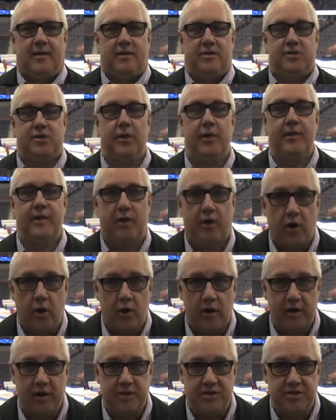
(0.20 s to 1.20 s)
During the
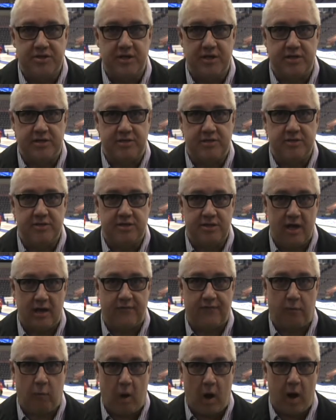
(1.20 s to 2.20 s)
curling season,
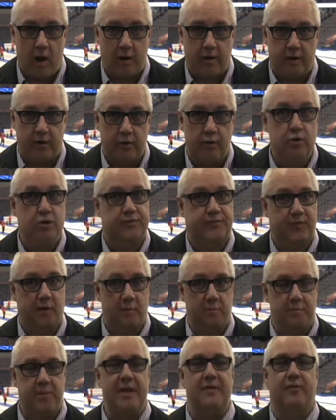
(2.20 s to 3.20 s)
Geoff Walker, who's
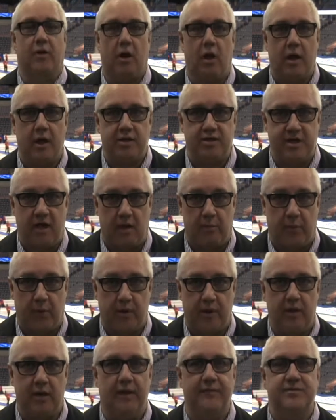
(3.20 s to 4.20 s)
from Beaverlodge,
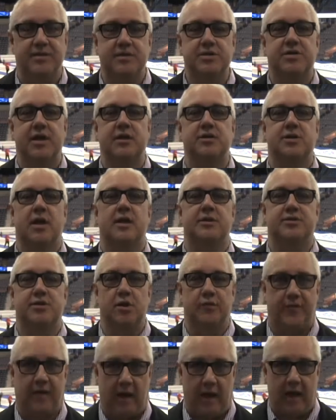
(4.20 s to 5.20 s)
Alberta, lives in St. John's,
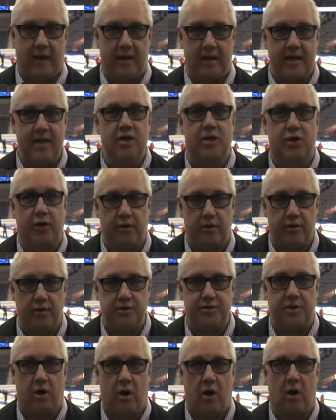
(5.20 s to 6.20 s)
Newfoundland. He
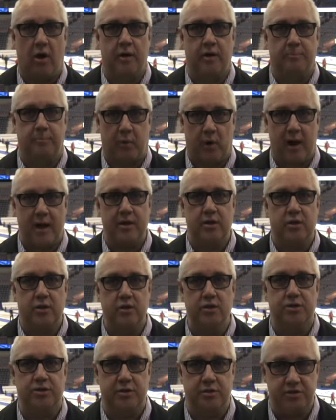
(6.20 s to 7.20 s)
curls on Brad
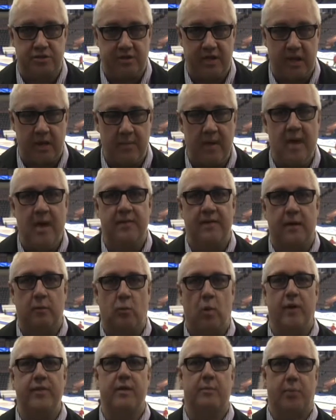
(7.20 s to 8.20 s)
Gushue's team that
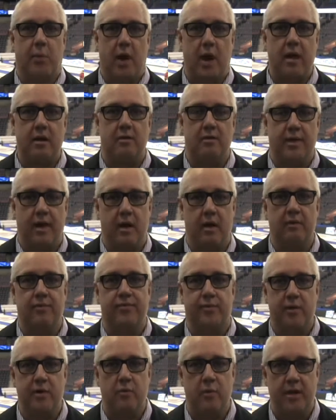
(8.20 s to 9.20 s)
won the Brier there
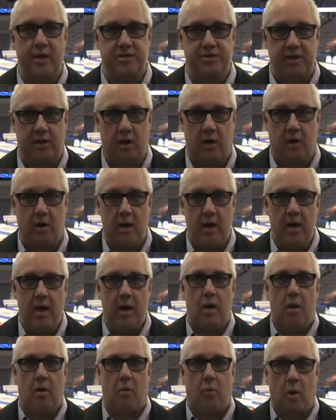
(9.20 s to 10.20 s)
three weeks ago.
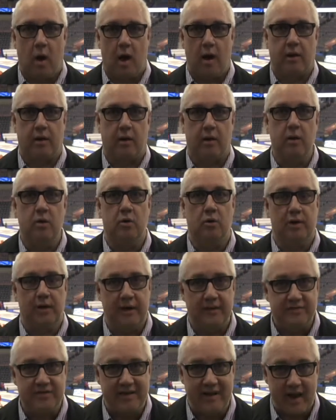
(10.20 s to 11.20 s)
Walker, who
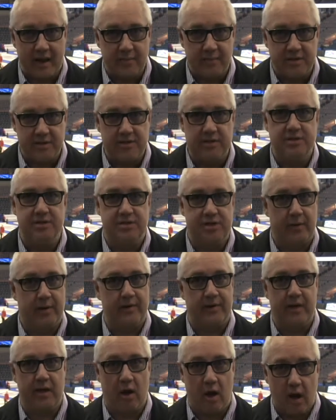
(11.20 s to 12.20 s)
lives in Edmonton
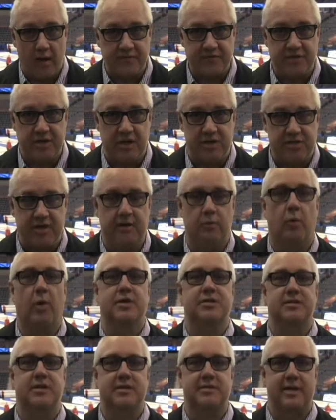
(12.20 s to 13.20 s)
during the offseason and
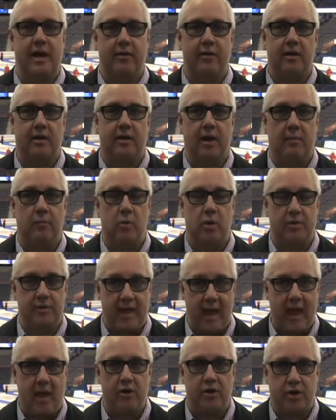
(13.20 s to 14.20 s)
works at the Derrick Club, will
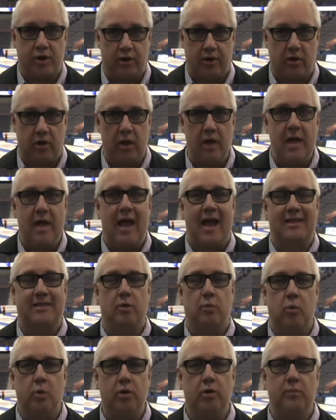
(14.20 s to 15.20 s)
now curl at
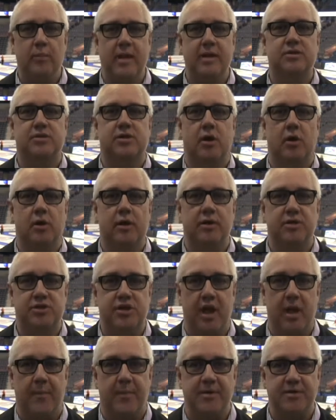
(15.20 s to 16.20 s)
the World Men's Curling
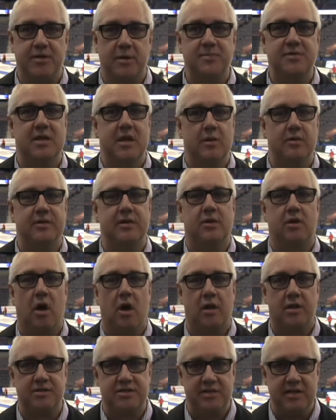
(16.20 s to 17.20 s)
Championships here at the
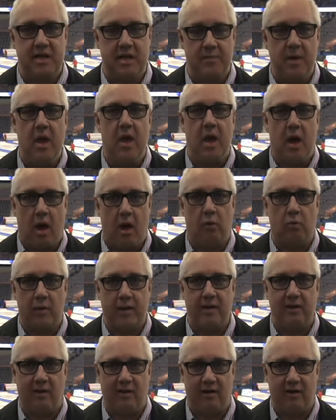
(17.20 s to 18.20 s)
Coliseum all
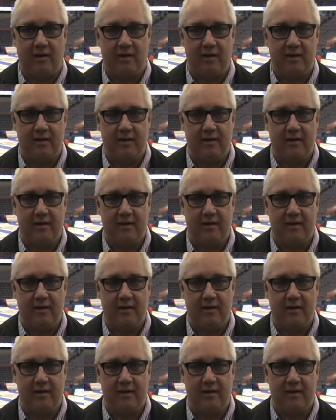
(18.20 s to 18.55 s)
week long.